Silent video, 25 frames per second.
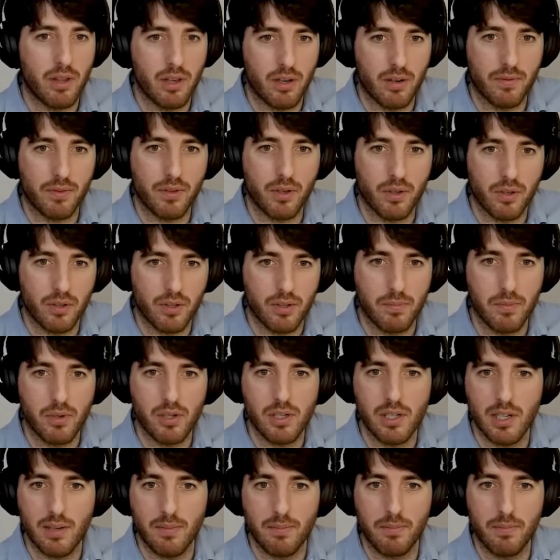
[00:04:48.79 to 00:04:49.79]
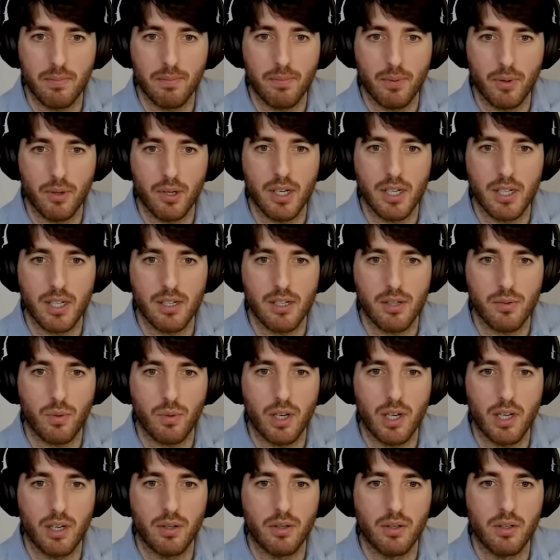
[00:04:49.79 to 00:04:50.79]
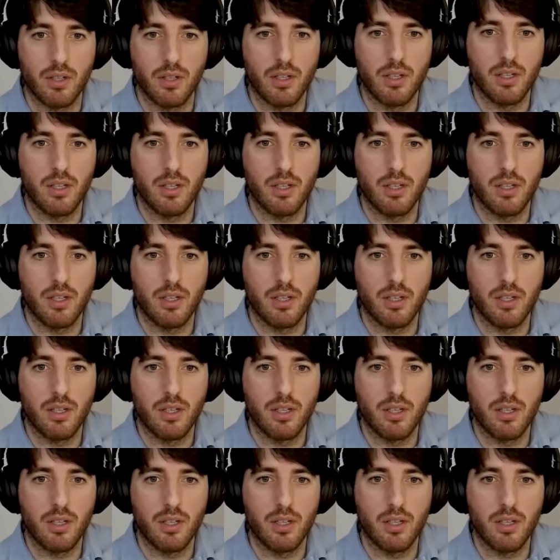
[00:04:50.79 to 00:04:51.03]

and of course Muslim boys as well.